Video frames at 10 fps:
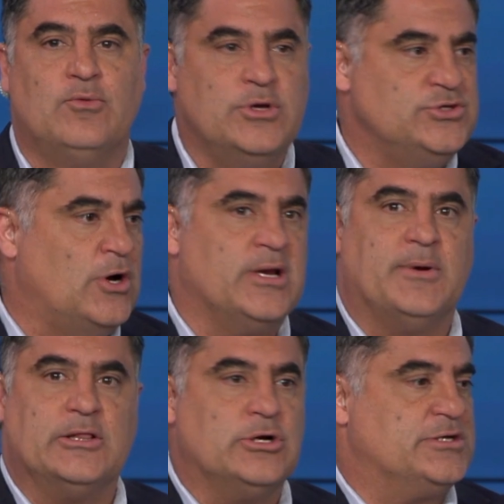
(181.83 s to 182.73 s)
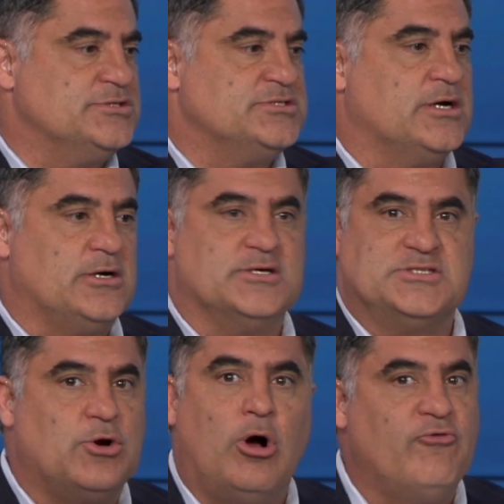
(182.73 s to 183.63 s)
What are you talking about? Look, there's Tucker Carlson.
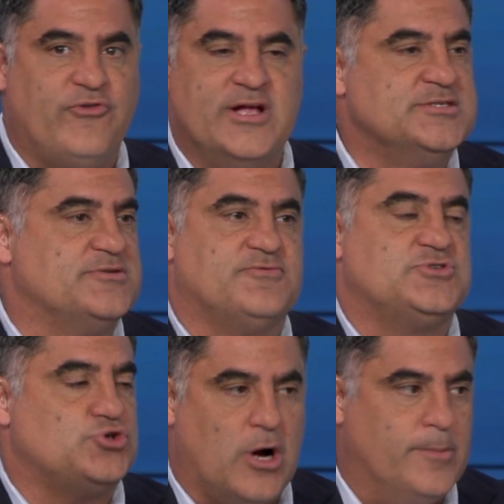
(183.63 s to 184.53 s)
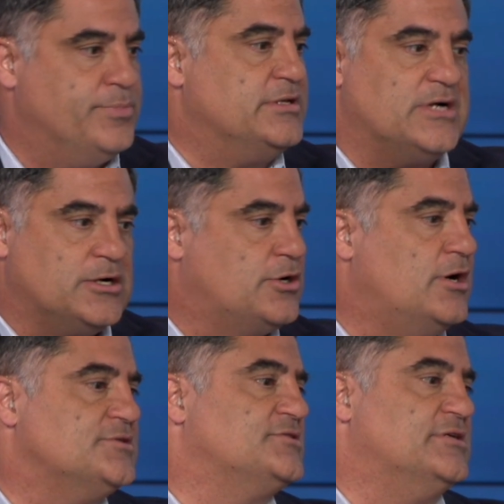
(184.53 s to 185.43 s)
They're all fans of Trump and Tucker
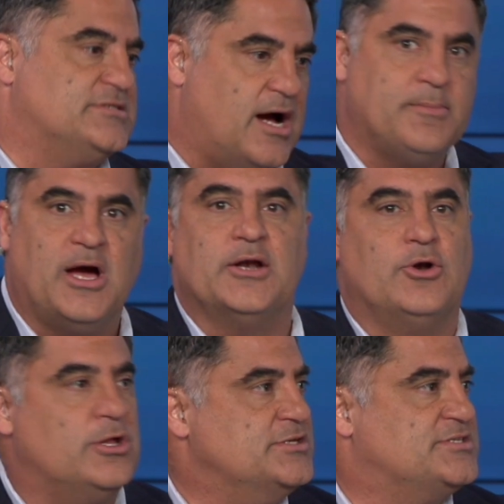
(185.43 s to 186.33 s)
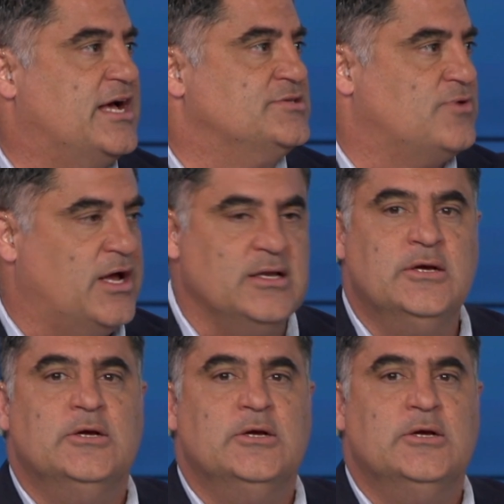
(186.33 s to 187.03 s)
Carlson and Tom Cotton and all these guys, right?